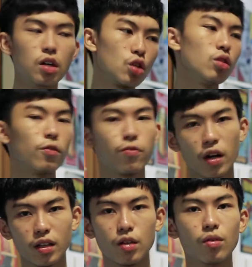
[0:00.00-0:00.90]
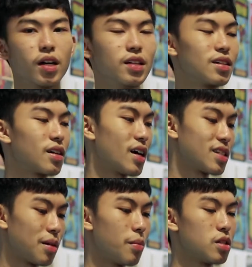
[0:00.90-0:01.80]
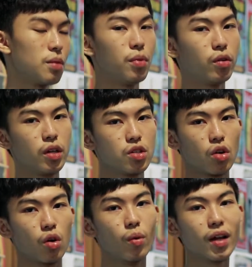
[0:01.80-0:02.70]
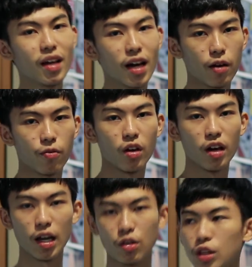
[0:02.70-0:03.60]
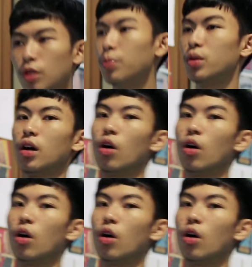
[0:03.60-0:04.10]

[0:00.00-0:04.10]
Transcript: So the fact that you can't customize the buildings you already have and you need to build a